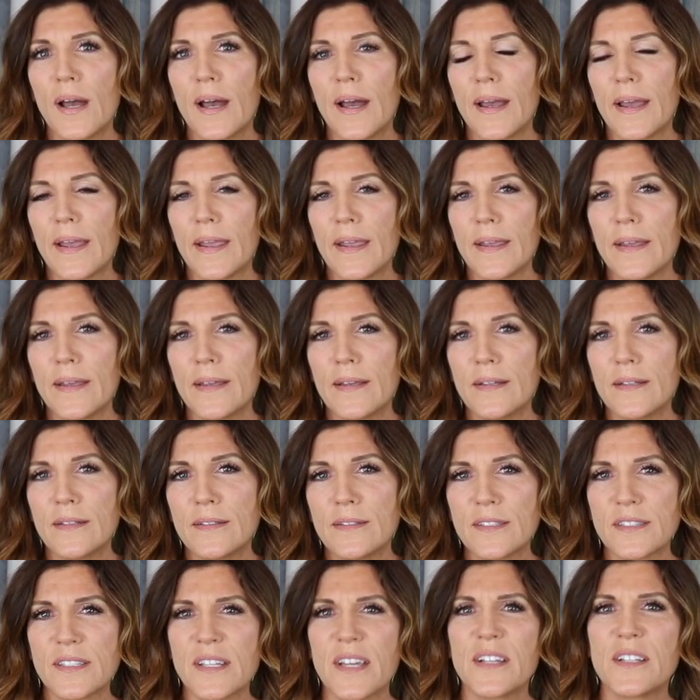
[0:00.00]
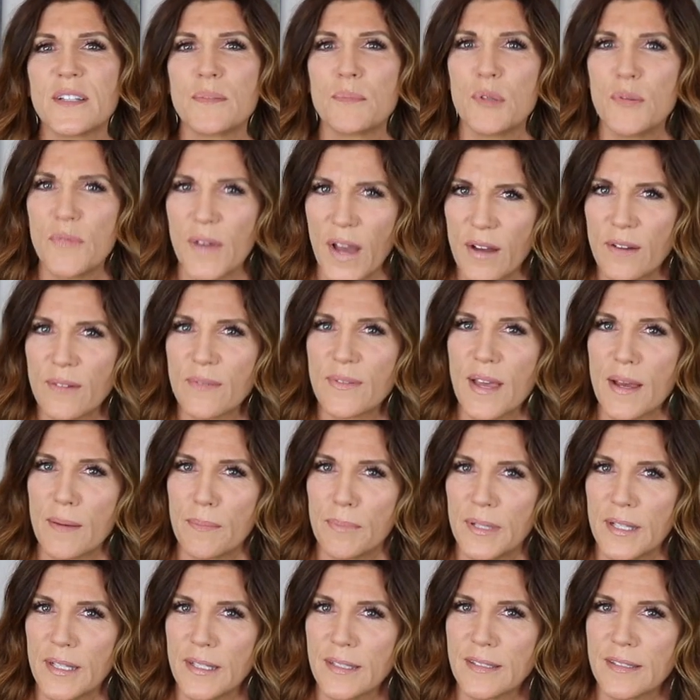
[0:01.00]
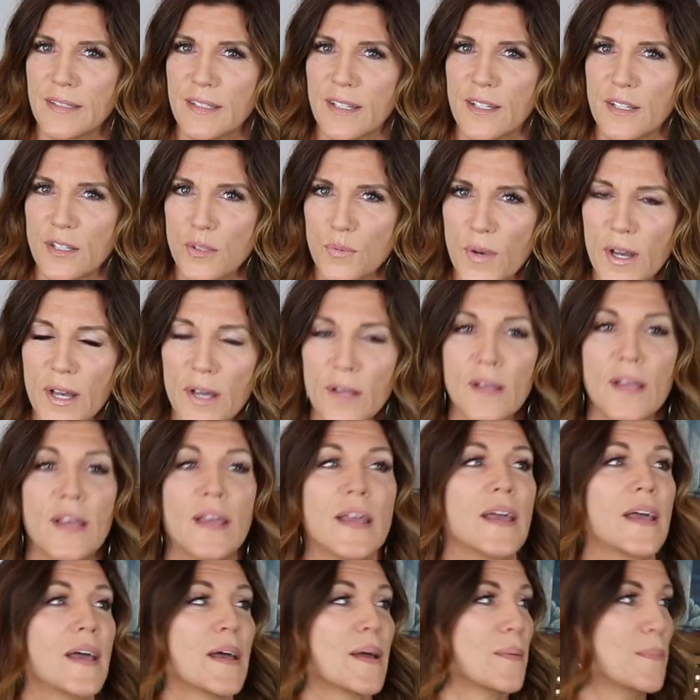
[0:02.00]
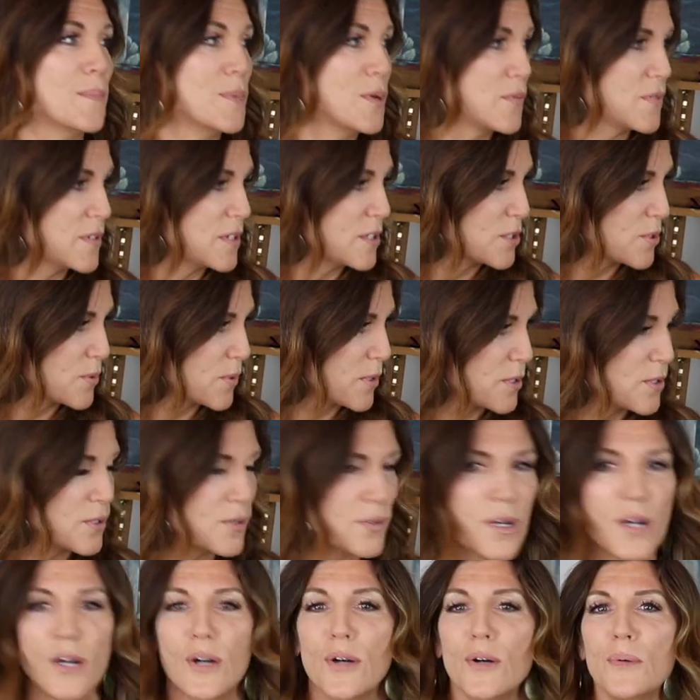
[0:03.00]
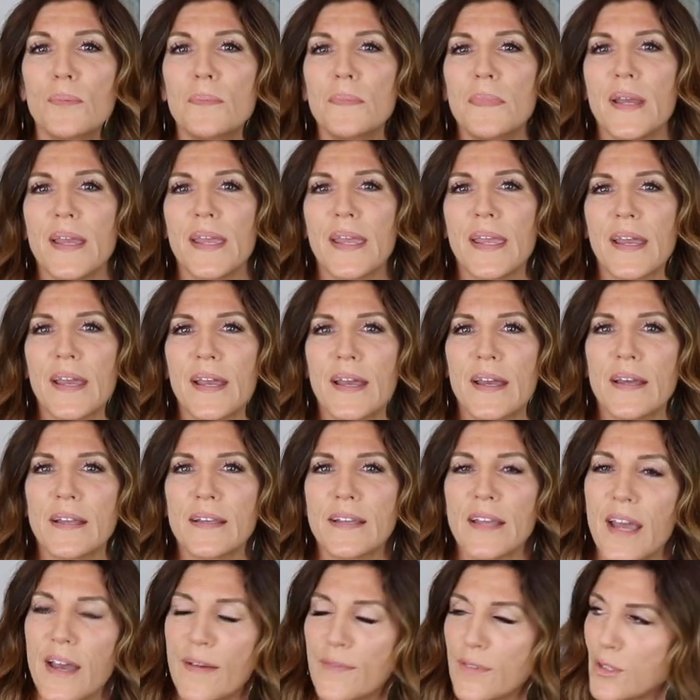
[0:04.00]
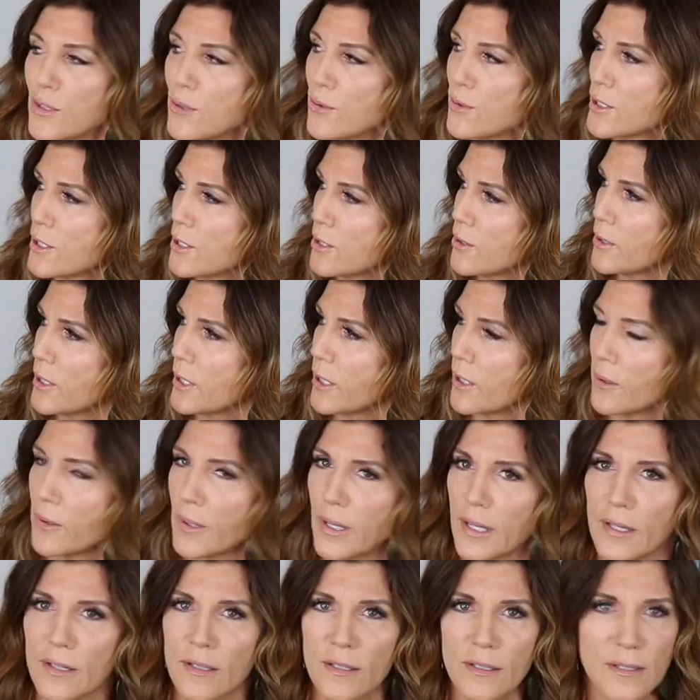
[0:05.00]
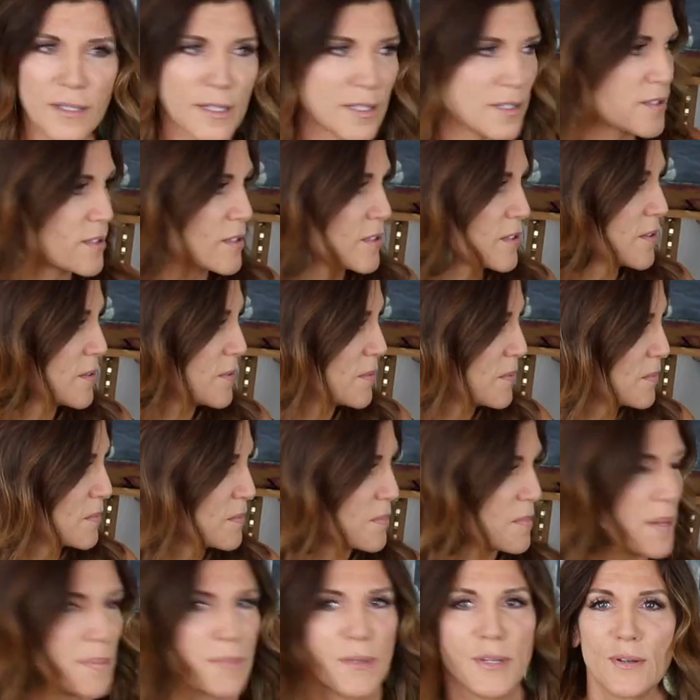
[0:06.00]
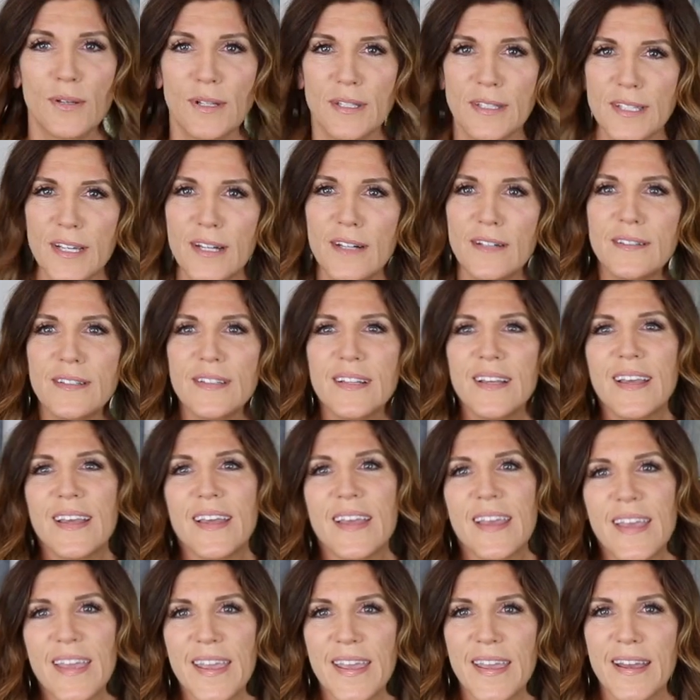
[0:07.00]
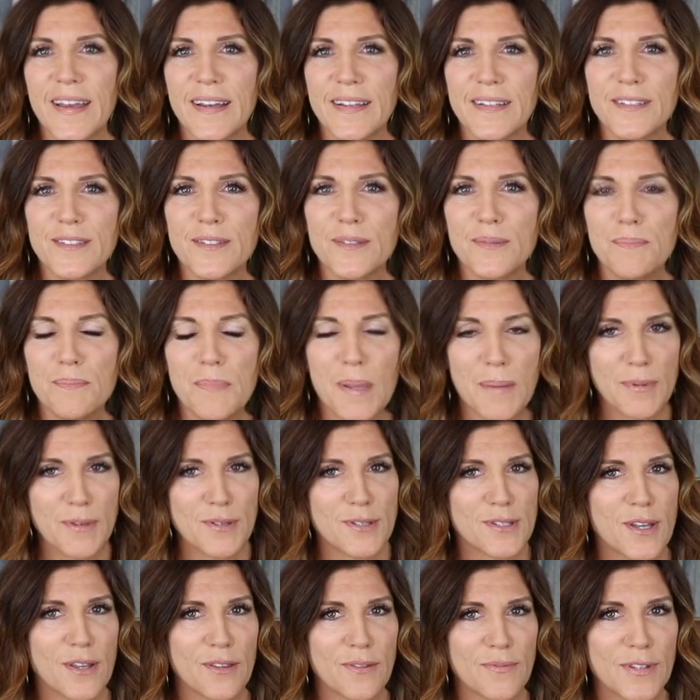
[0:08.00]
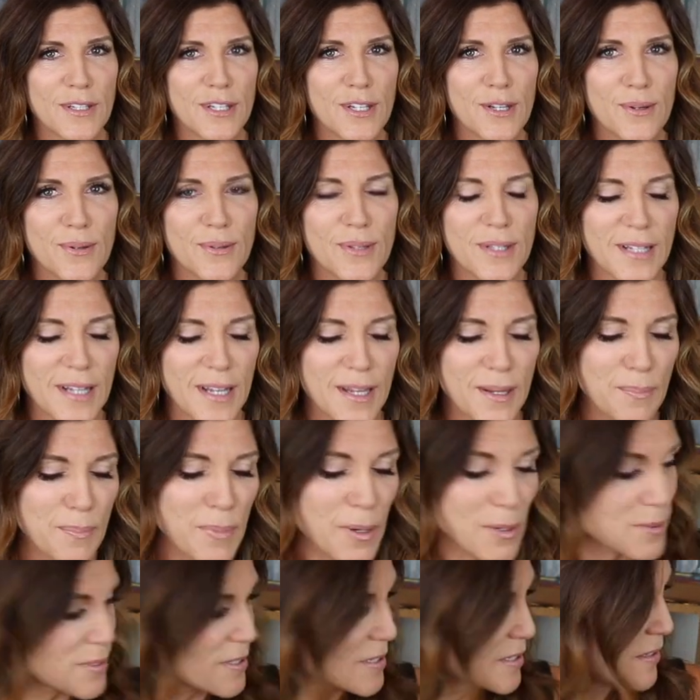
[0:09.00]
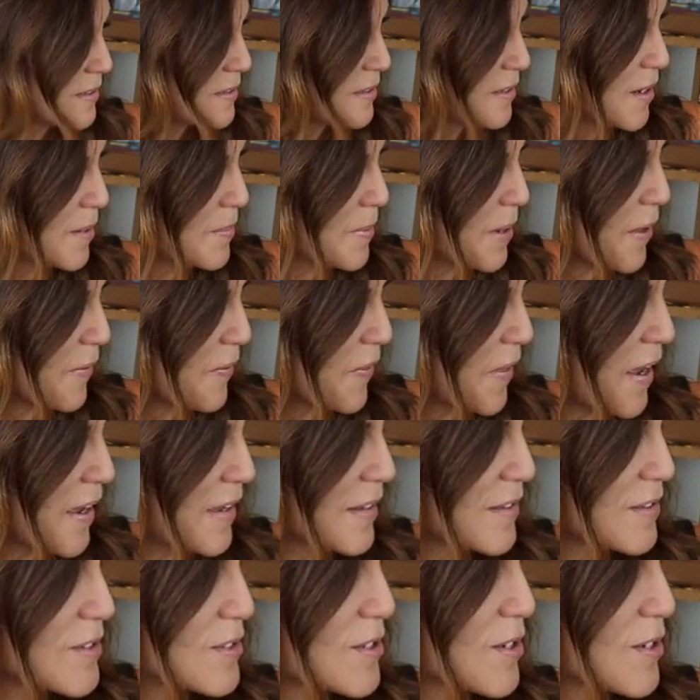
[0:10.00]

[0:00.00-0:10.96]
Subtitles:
I decided to move out of that place as well, moved into a new home, and have a new studio here, as maybe you can tell, and maybe you saw the video that I posted about that.